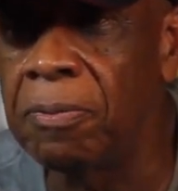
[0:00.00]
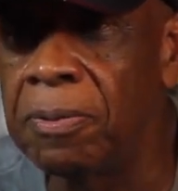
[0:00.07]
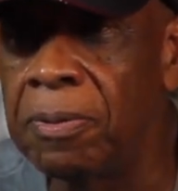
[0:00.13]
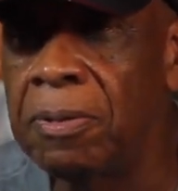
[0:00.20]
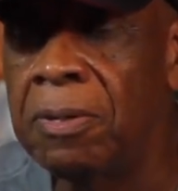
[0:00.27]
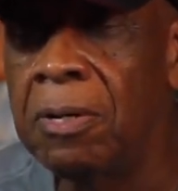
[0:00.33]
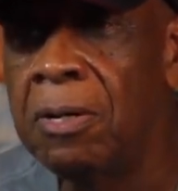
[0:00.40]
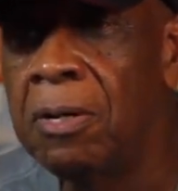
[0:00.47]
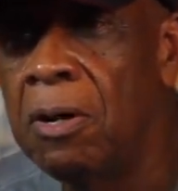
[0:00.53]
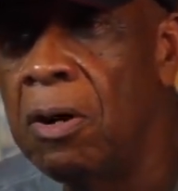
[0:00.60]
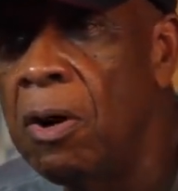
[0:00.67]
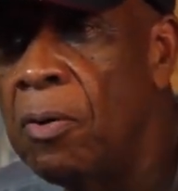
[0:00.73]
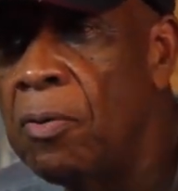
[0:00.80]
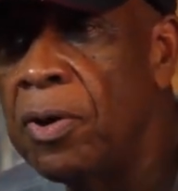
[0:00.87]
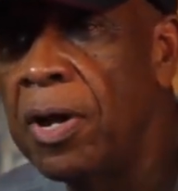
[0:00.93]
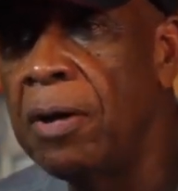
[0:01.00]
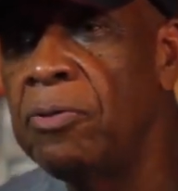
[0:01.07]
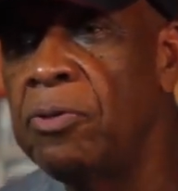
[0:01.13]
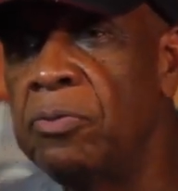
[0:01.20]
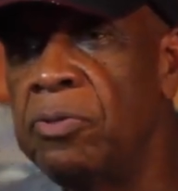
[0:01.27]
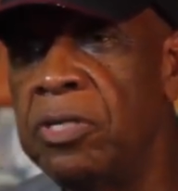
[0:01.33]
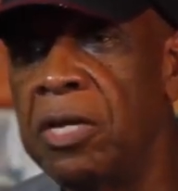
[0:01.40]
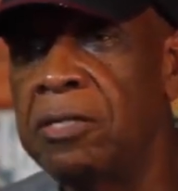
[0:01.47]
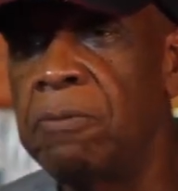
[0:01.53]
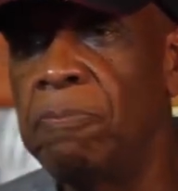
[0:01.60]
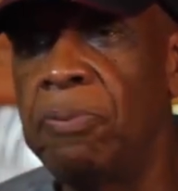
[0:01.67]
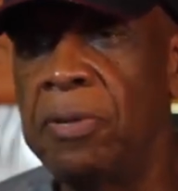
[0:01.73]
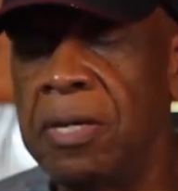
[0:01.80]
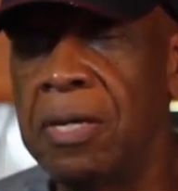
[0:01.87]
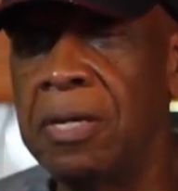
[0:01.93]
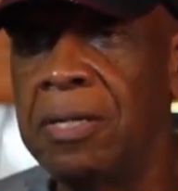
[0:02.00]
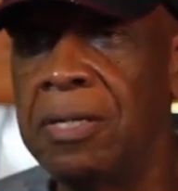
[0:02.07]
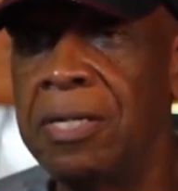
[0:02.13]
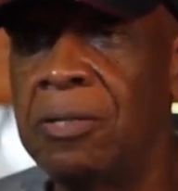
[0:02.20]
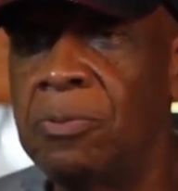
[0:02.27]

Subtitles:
River on out through Chesapeake.